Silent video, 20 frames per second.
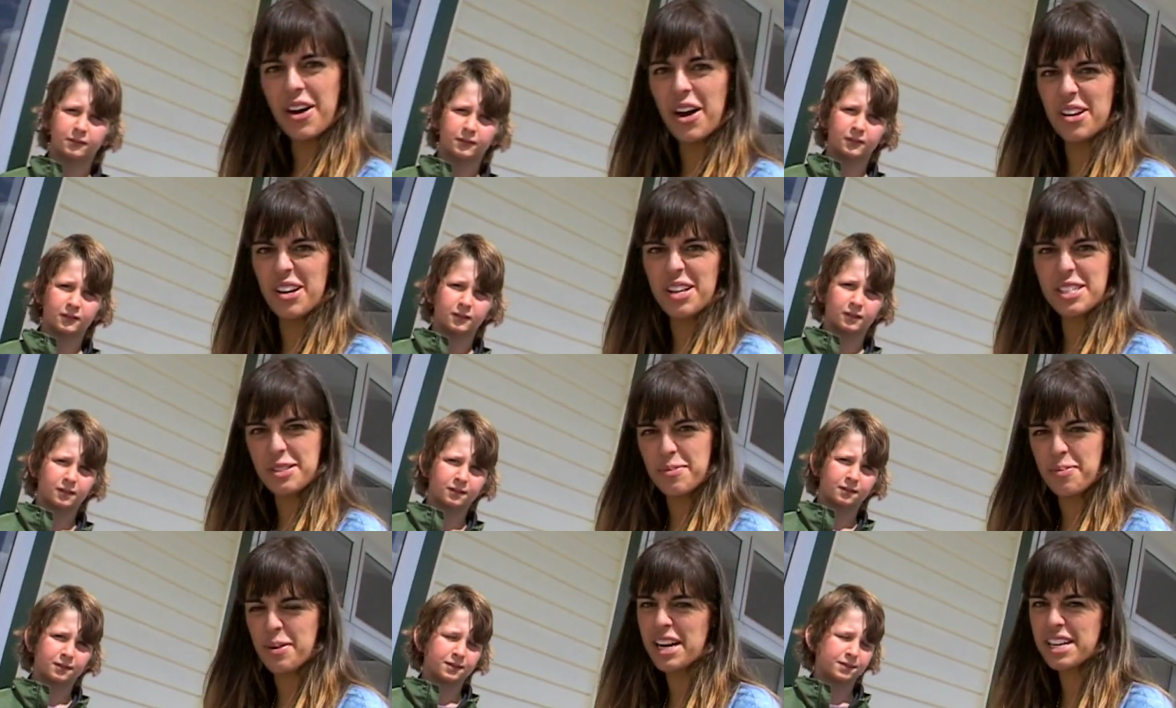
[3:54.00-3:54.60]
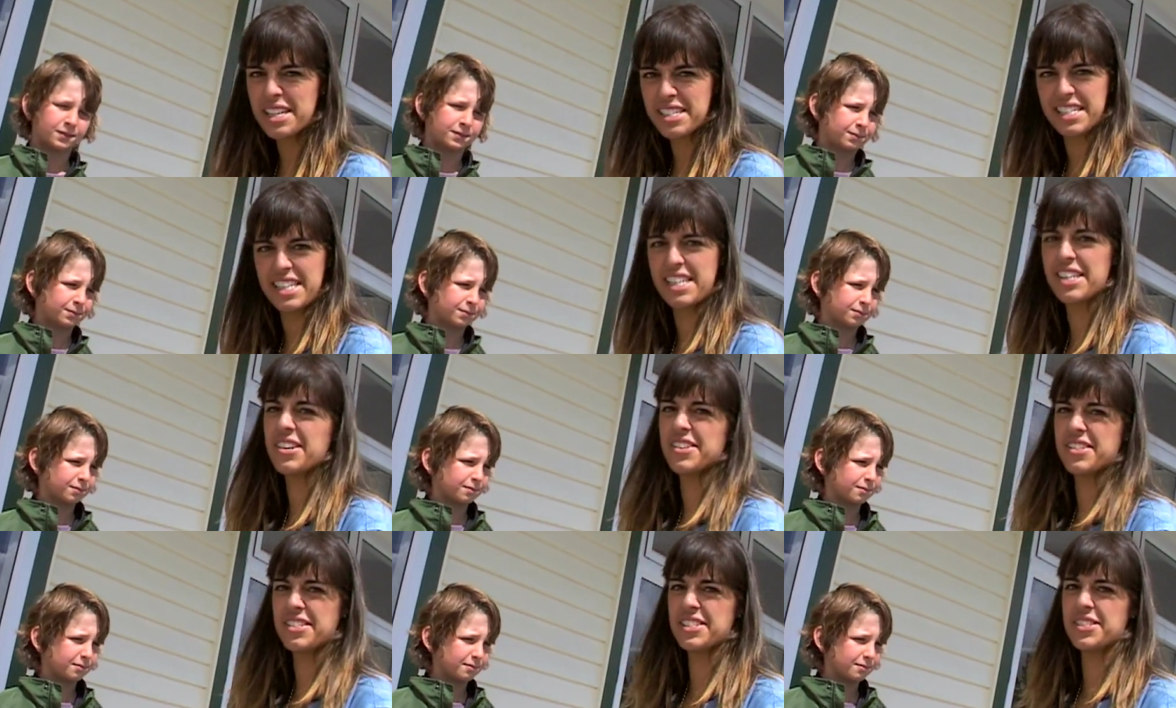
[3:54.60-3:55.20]
Speaker 1: Well, lots of practicing
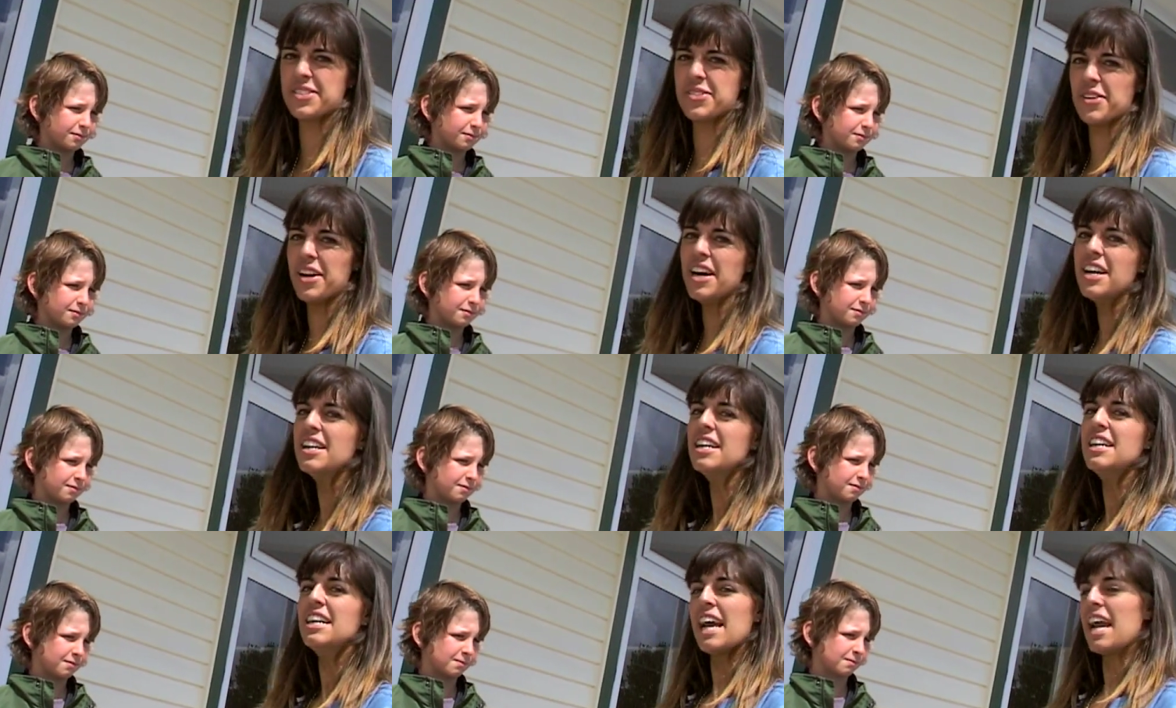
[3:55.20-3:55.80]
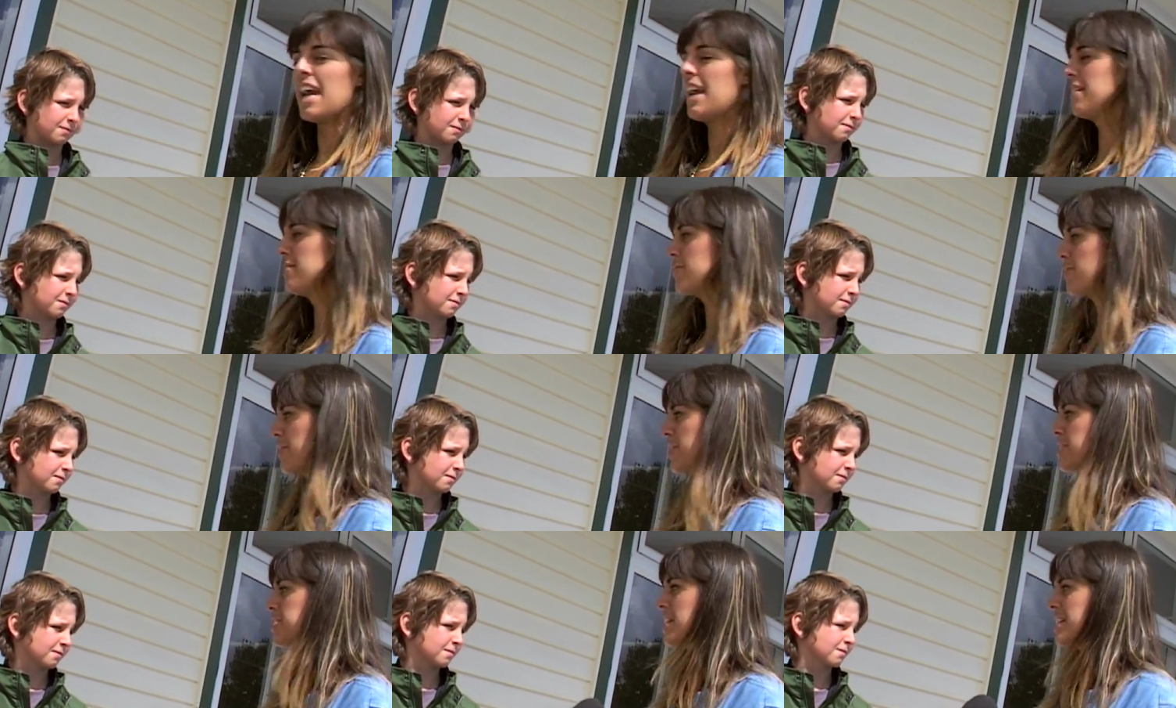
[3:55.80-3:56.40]
goes into it. And
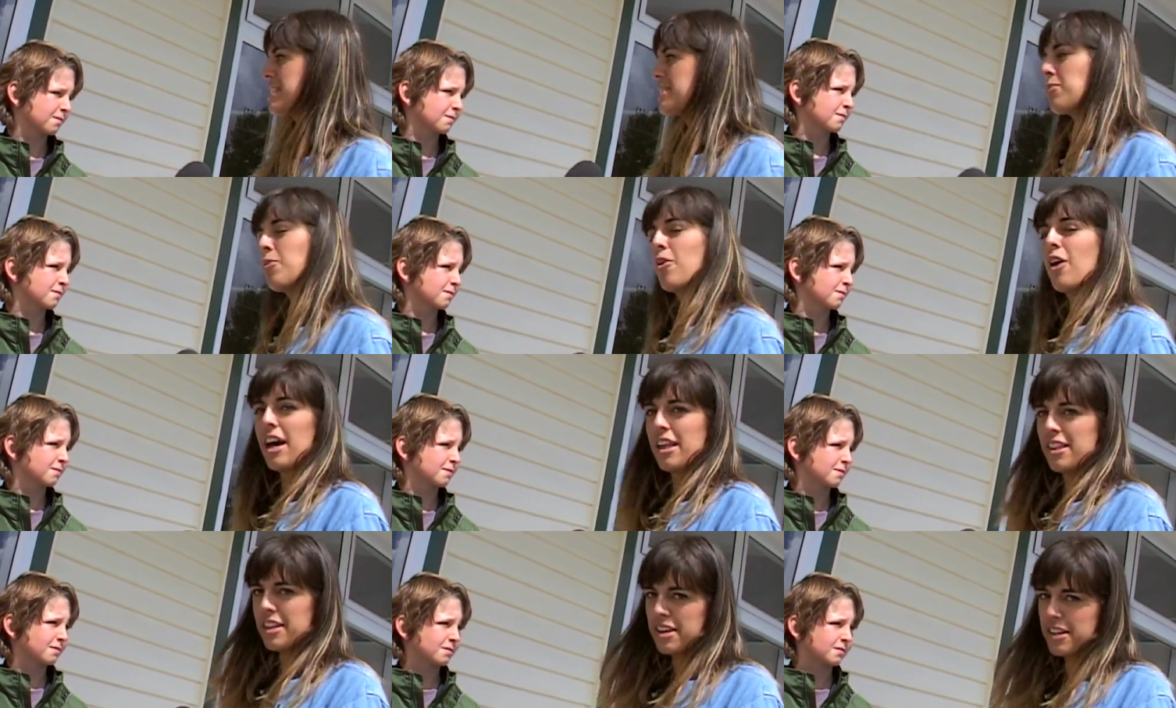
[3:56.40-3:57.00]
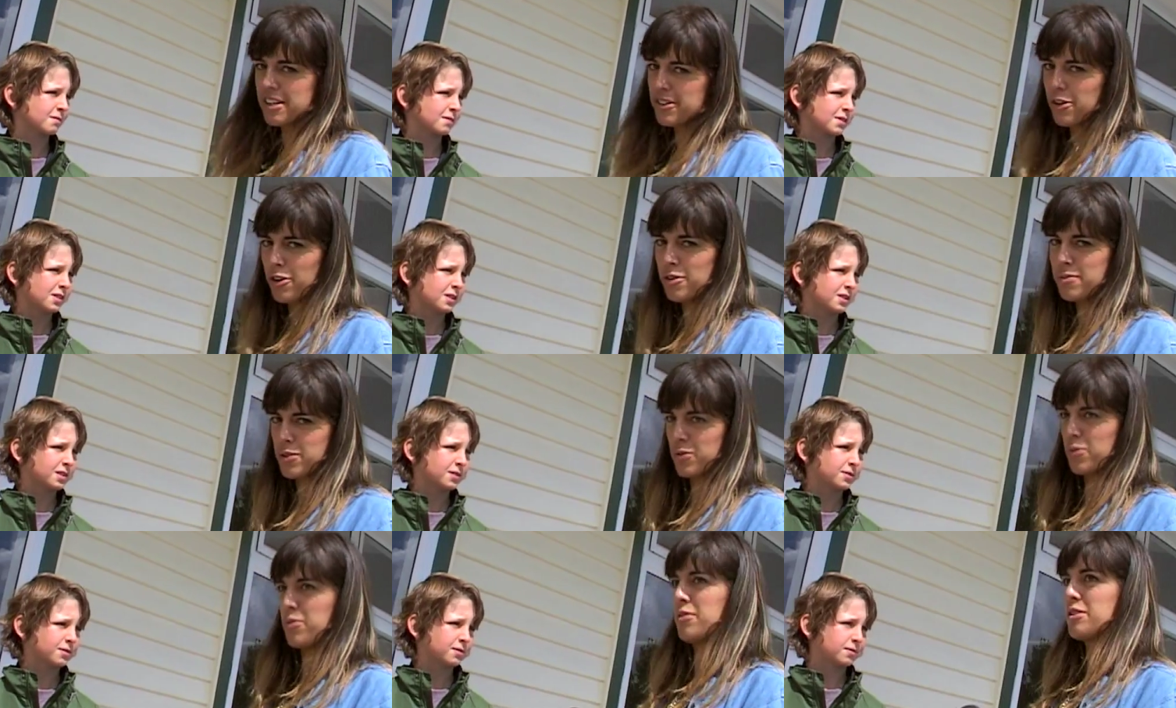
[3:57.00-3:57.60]
for you, Jason, what other
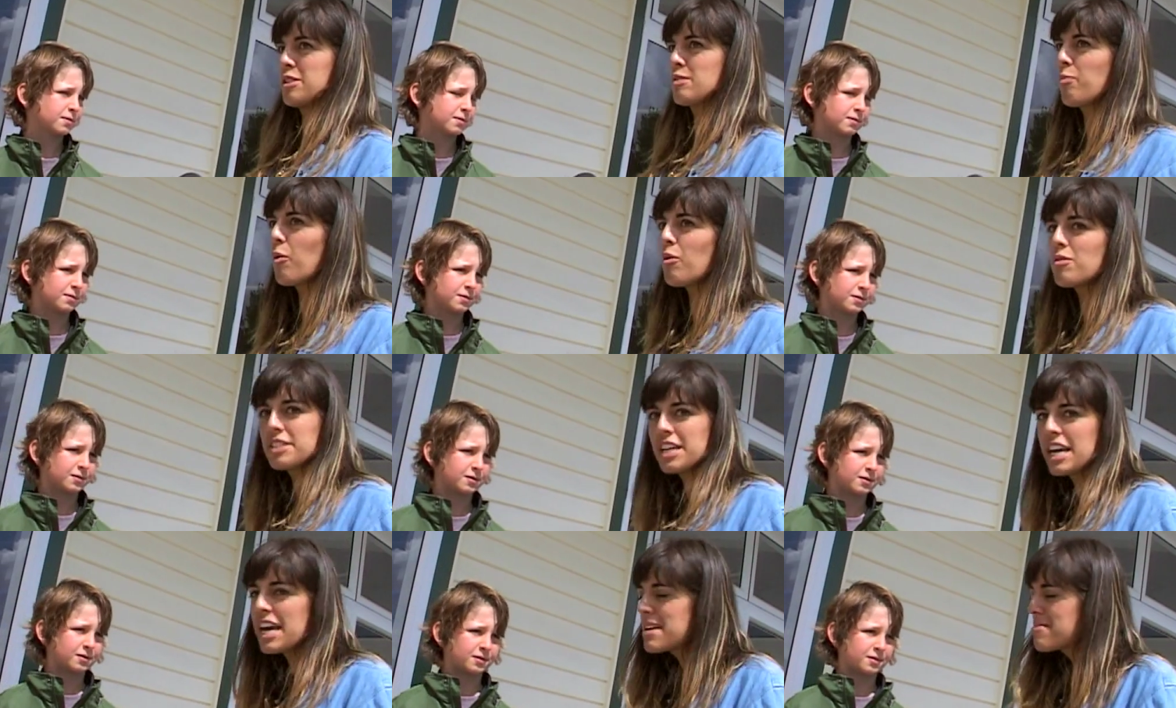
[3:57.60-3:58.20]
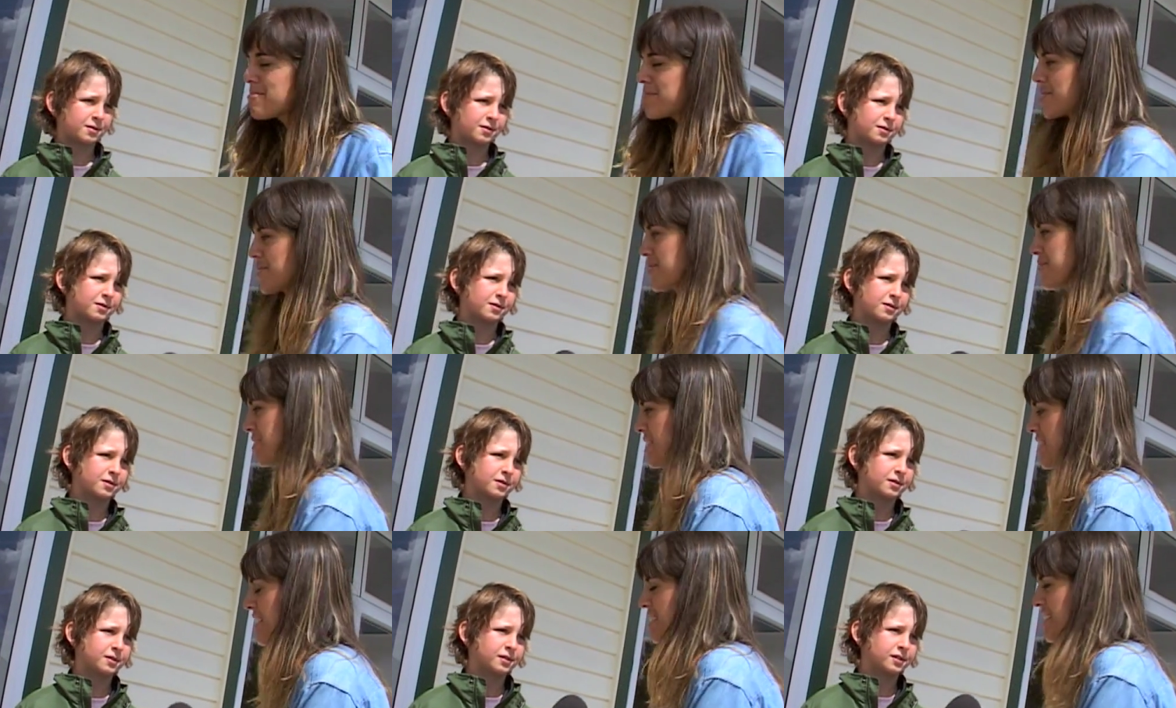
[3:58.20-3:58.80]
groups or sport teams or
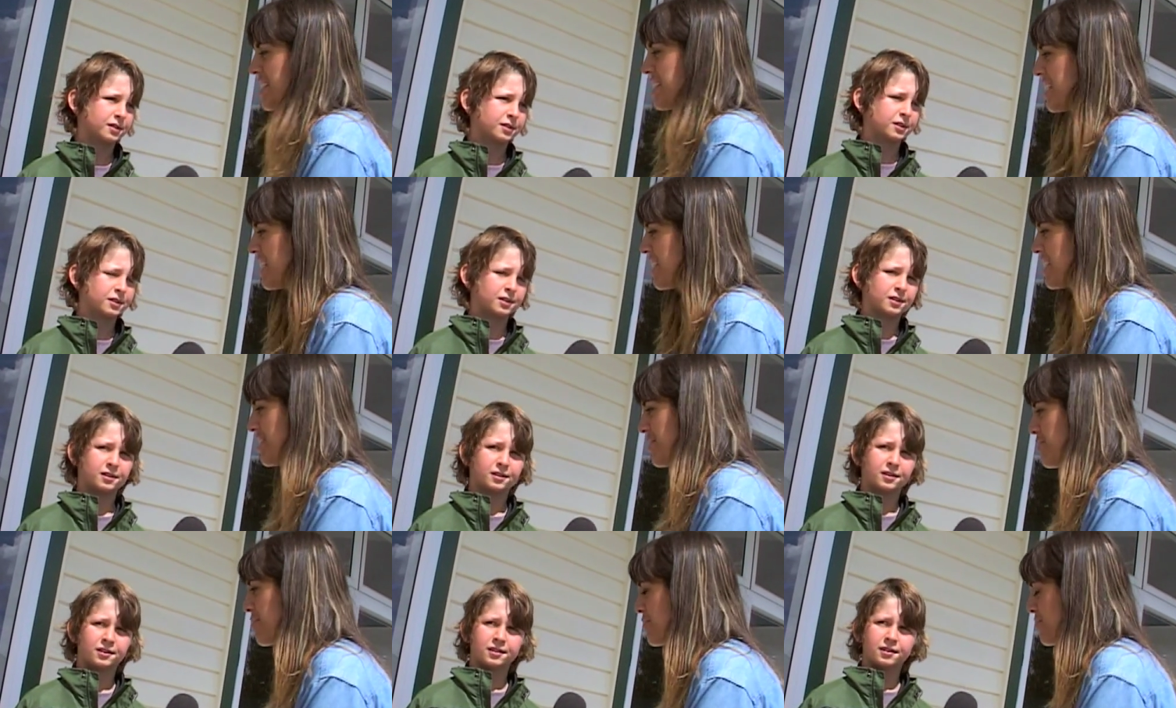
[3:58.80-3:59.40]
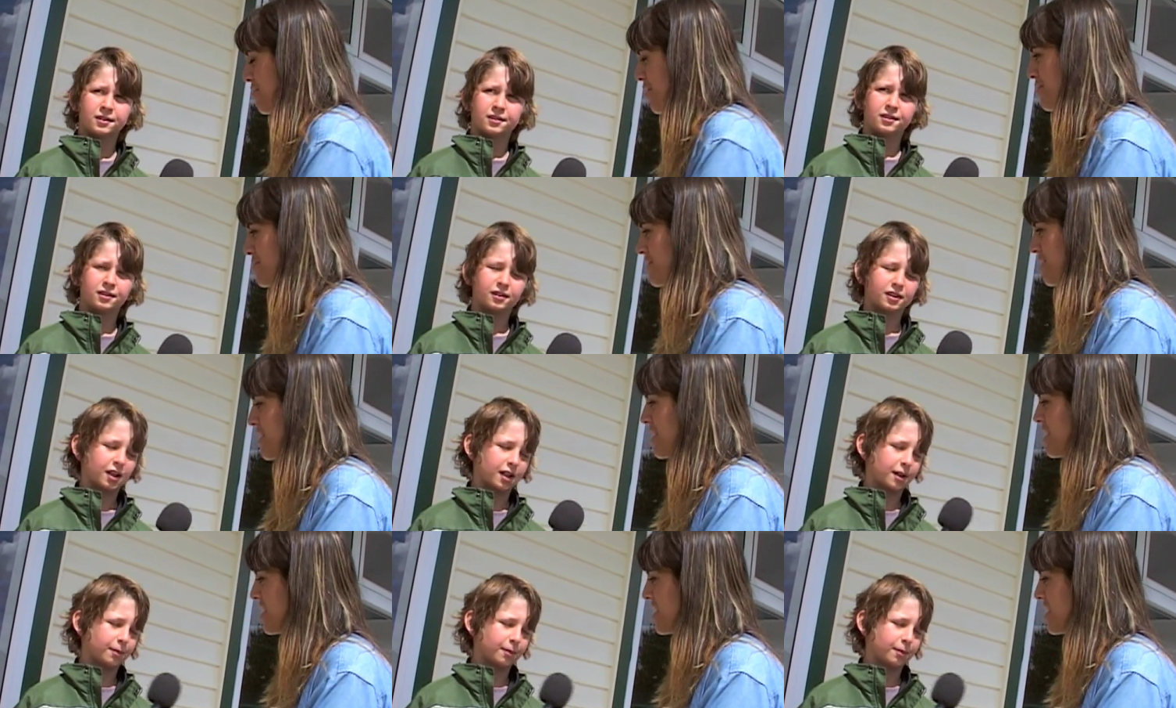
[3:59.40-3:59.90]
things like that are you involved in?